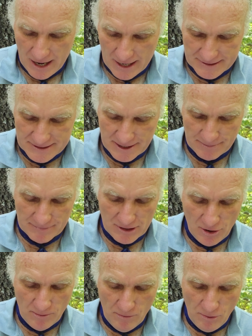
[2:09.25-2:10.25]
Attempt
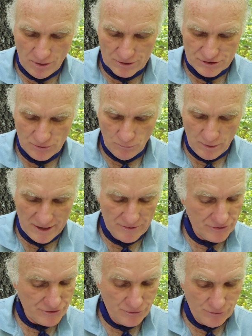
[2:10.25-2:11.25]
no more to
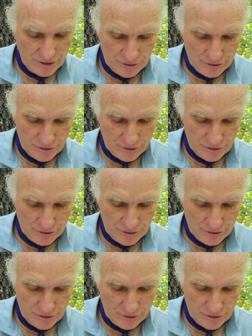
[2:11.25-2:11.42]
win through